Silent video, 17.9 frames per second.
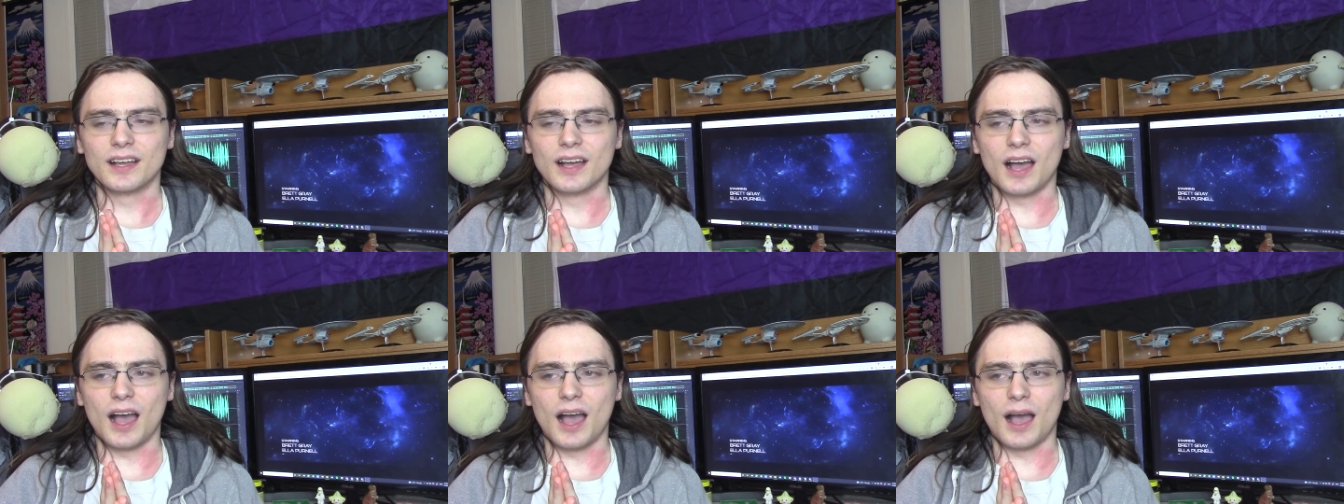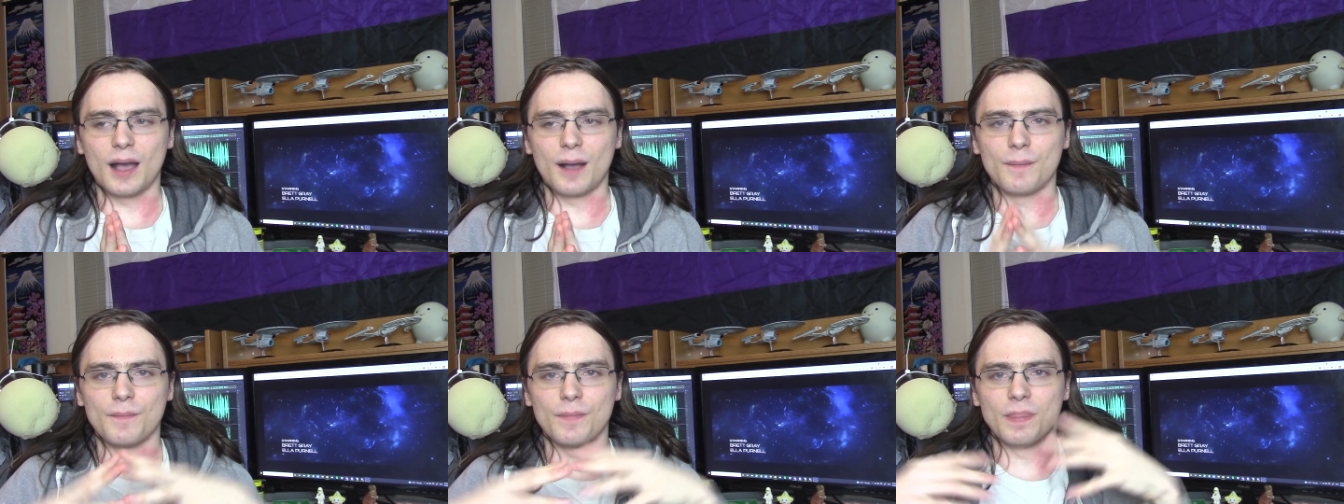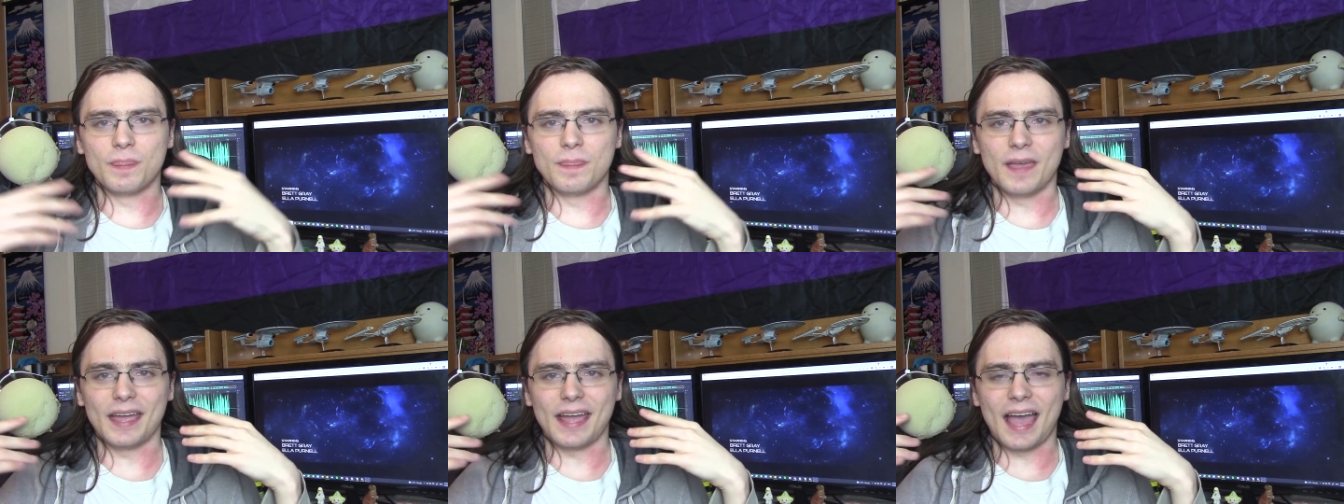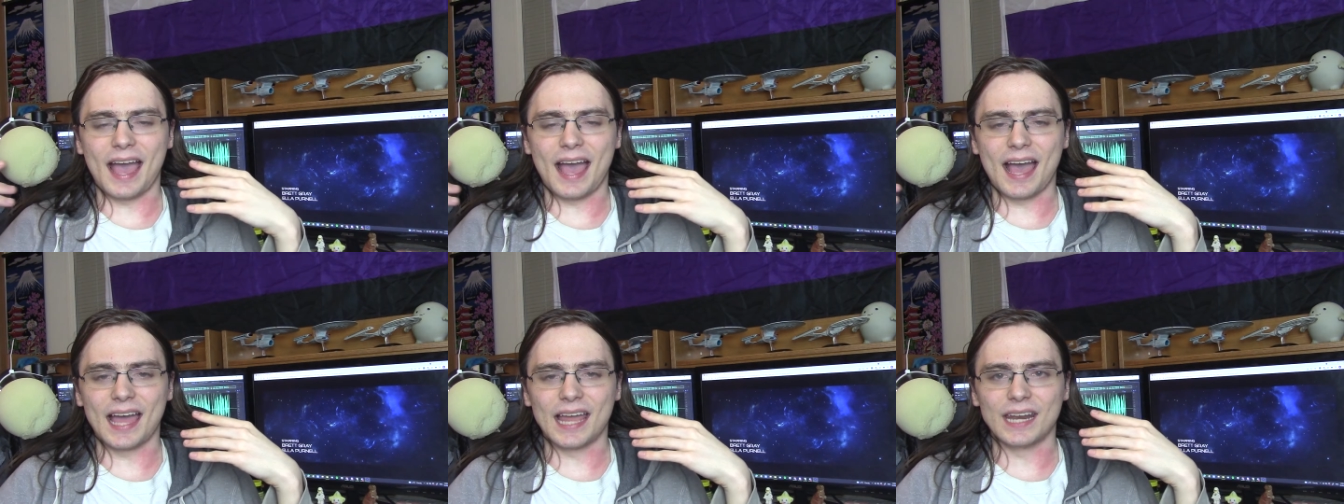They
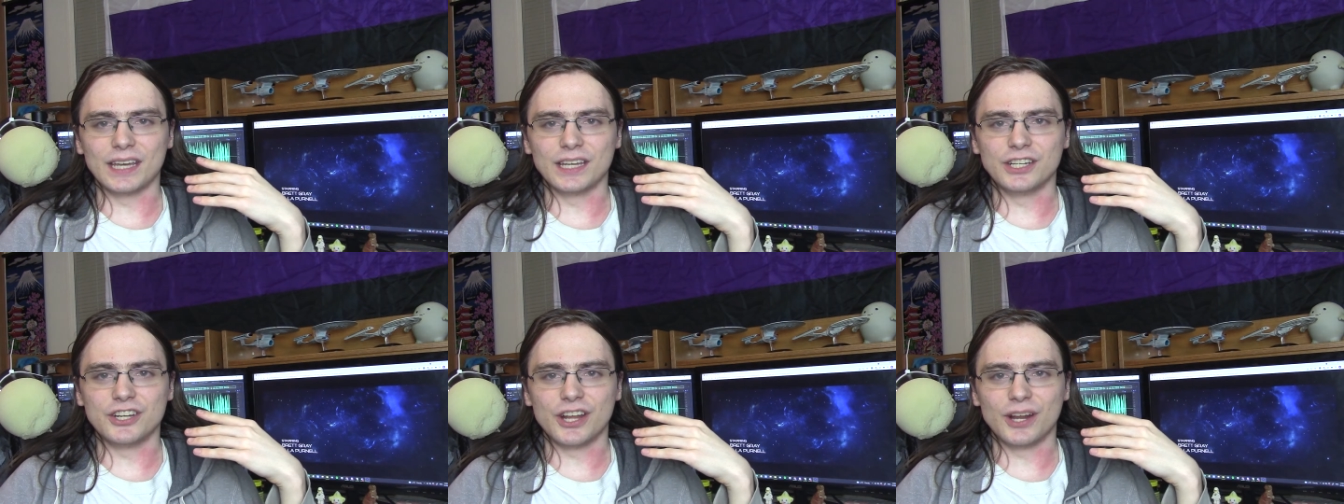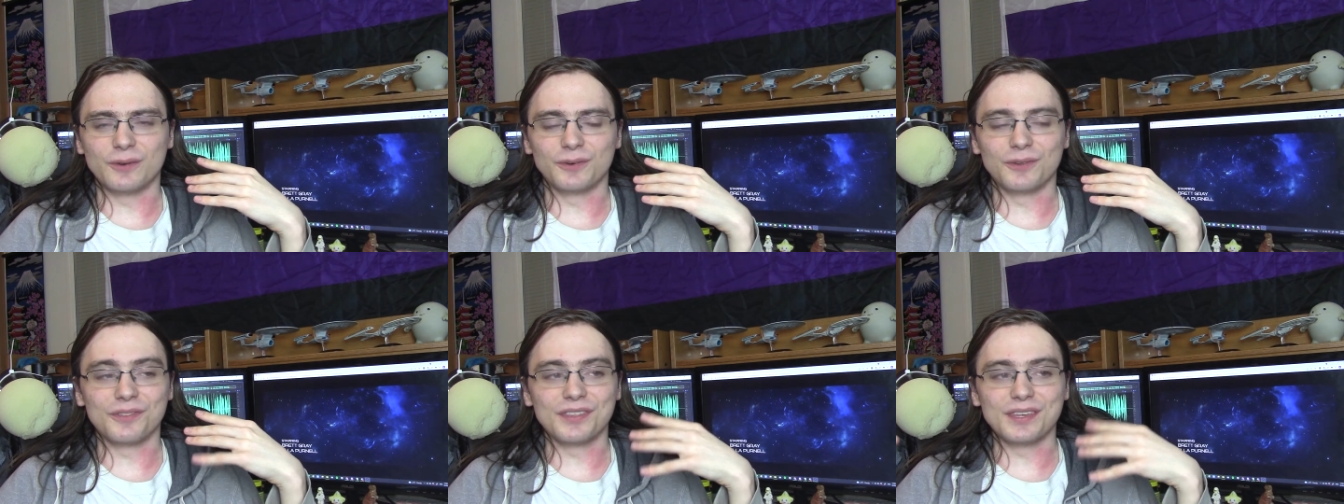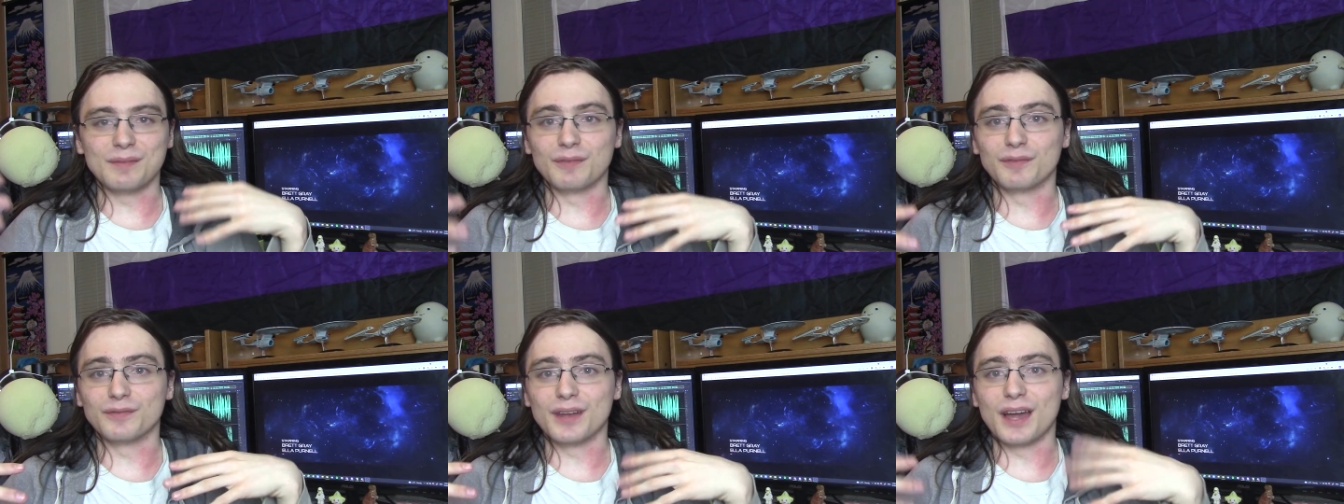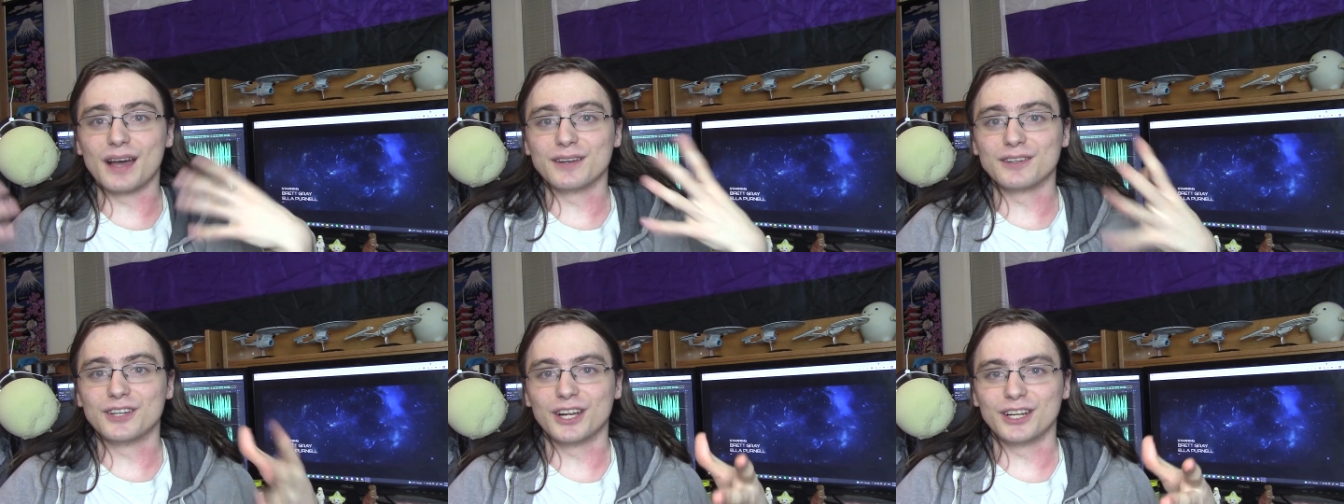had a general theme of
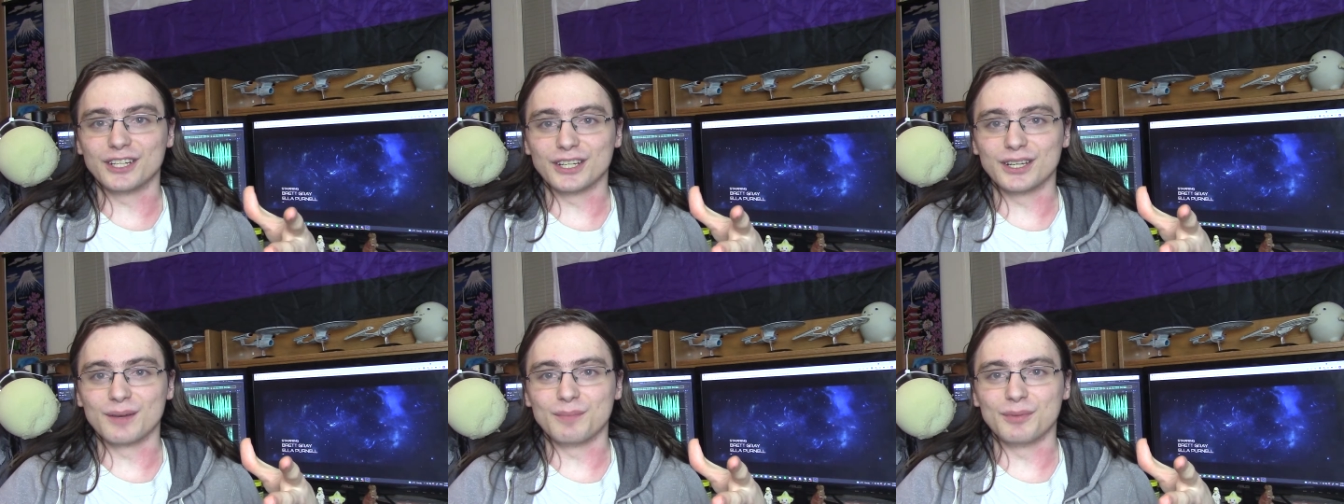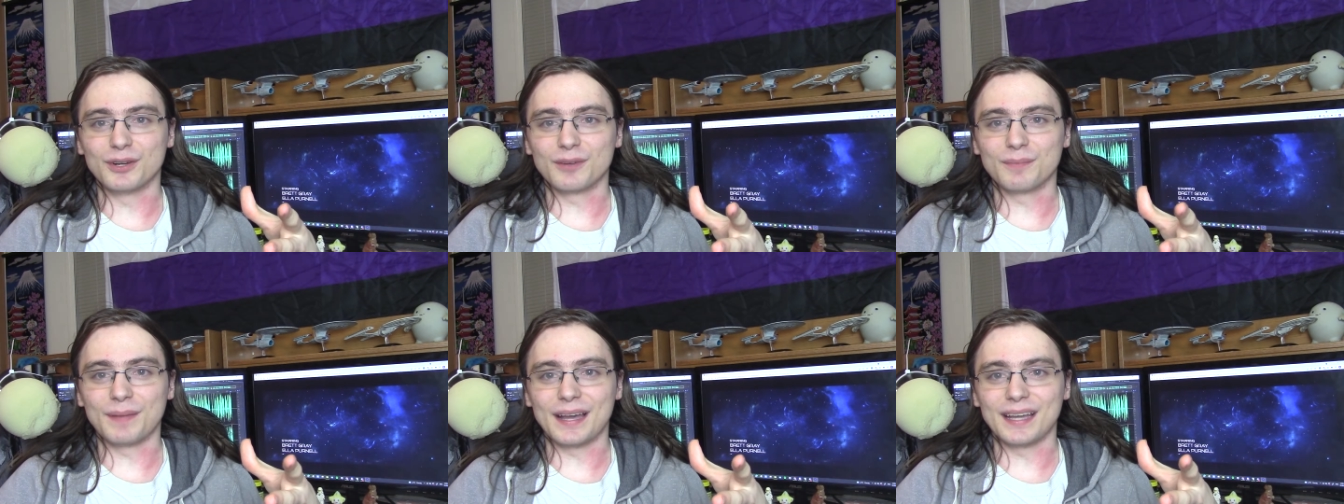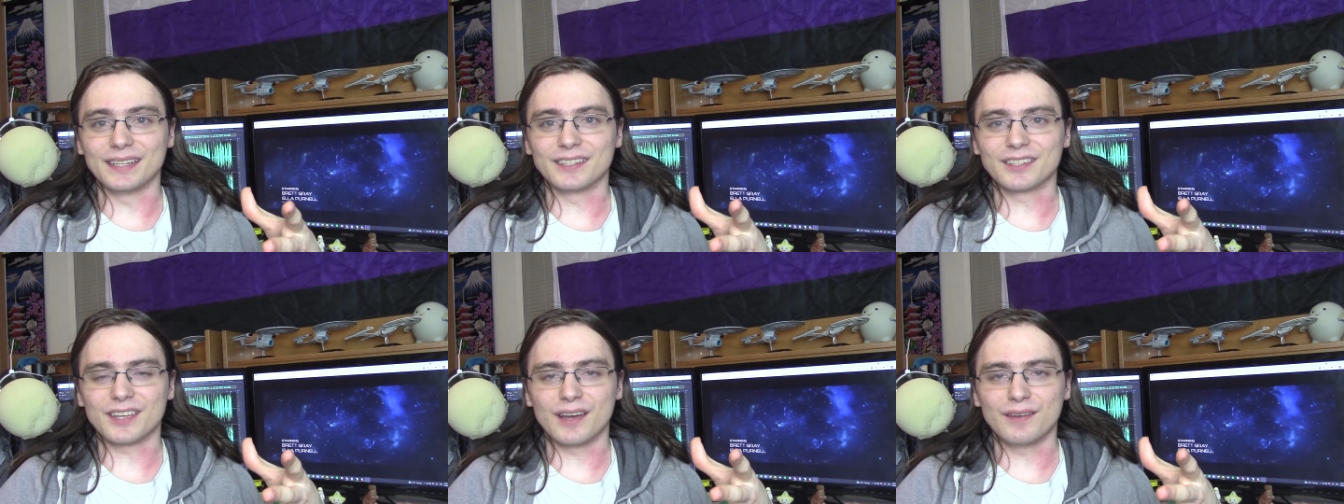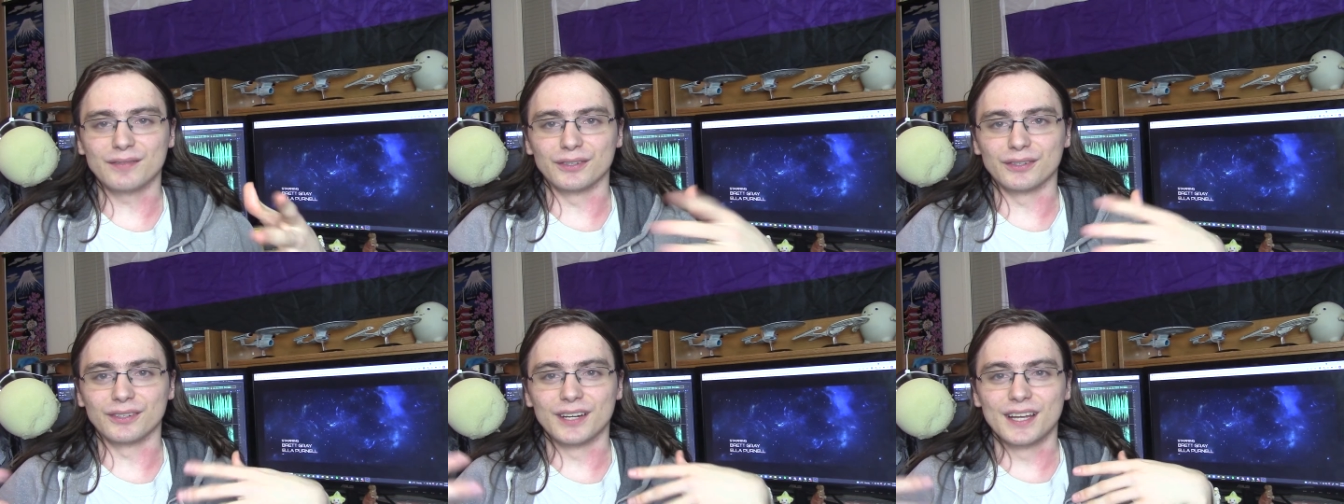not judging a book by its
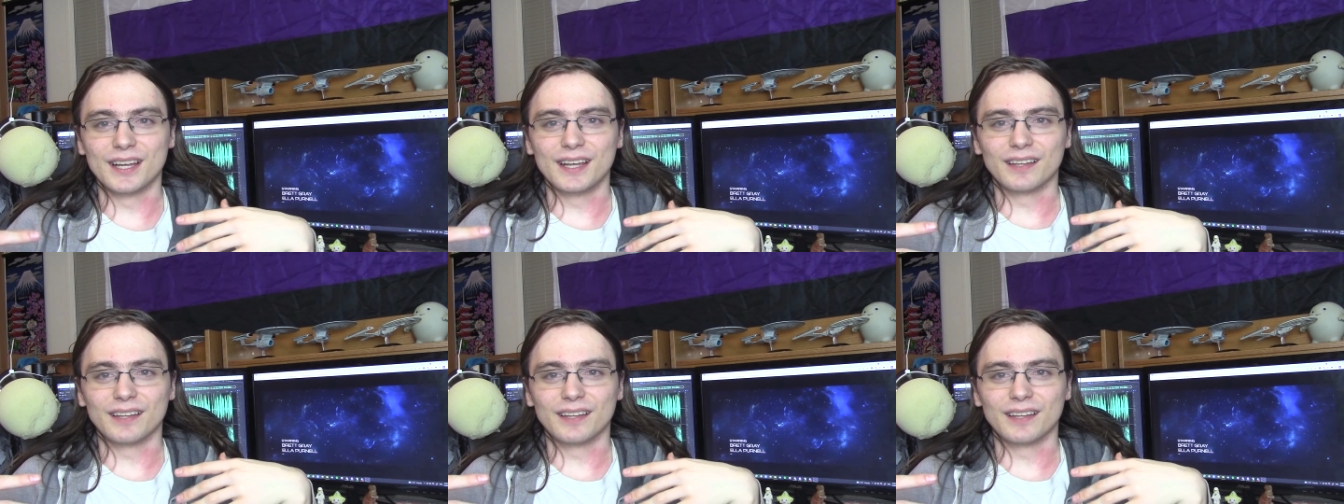cover.